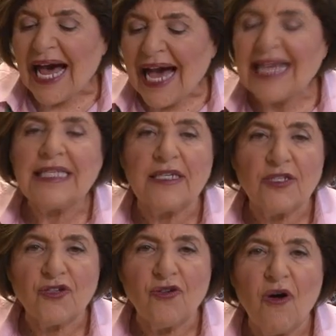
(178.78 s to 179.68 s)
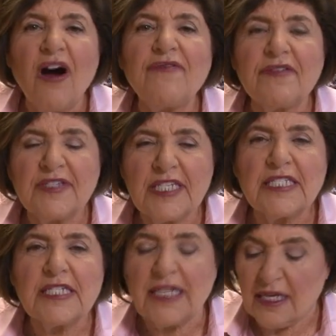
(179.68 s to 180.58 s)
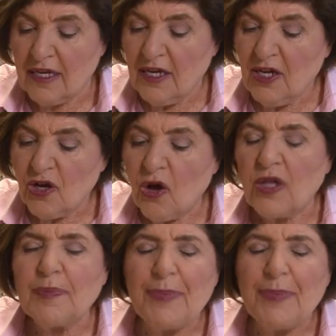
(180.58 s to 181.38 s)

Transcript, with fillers: island off of Sicily called